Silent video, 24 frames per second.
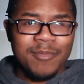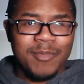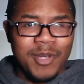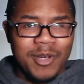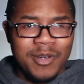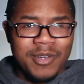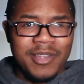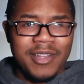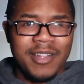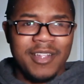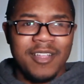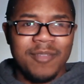
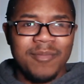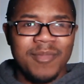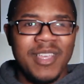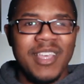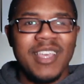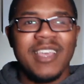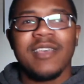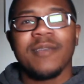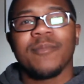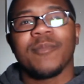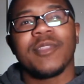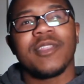turn it up,
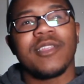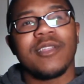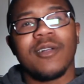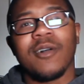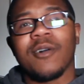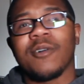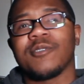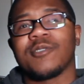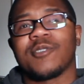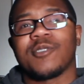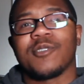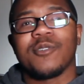but then
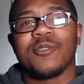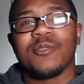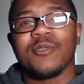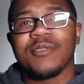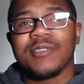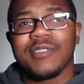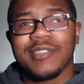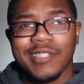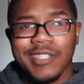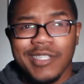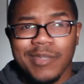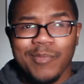also
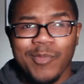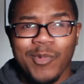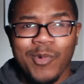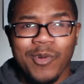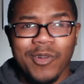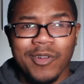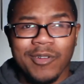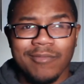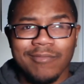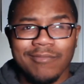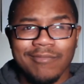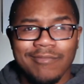sleep
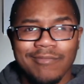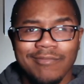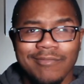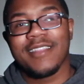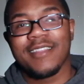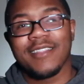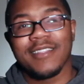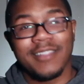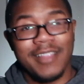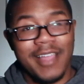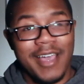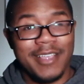more.
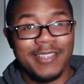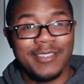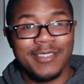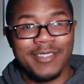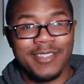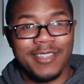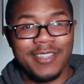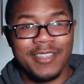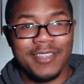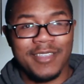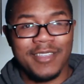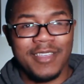The last
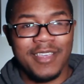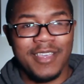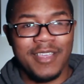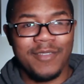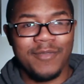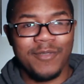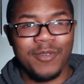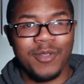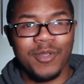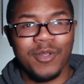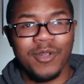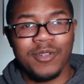thing
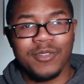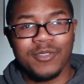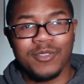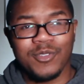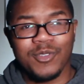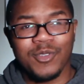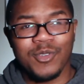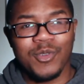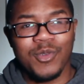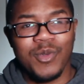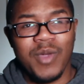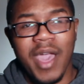in regards
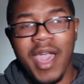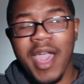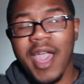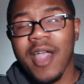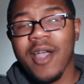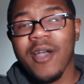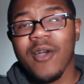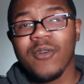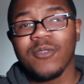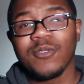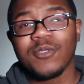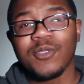to
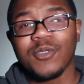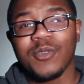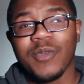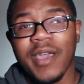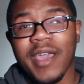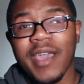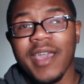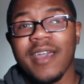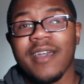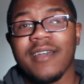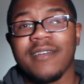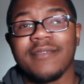how to
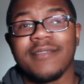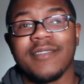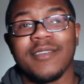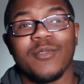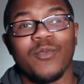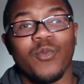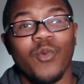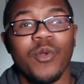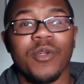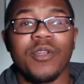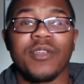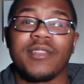have a
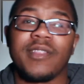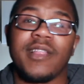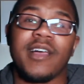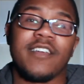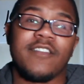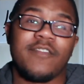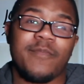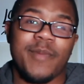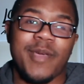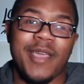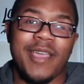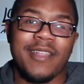
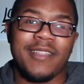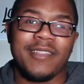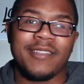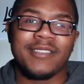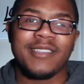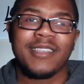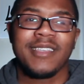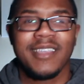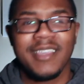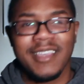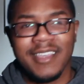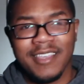work-life
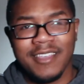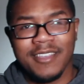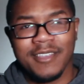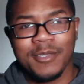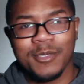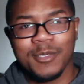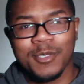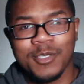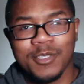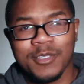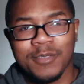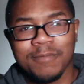balance
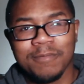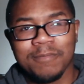is